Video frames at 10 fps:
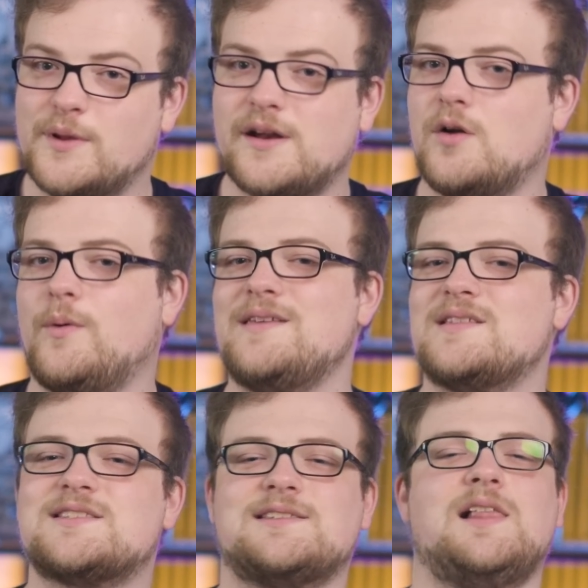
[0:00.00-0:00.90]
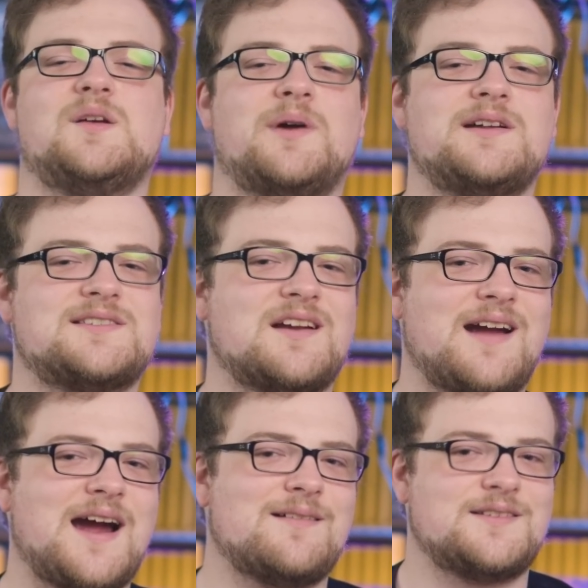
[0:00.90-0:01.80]
but in a way that celebrates their
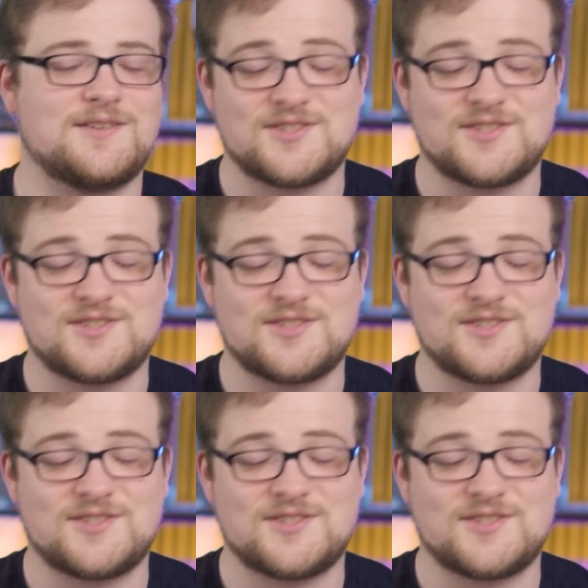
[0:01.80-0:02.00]
heritage.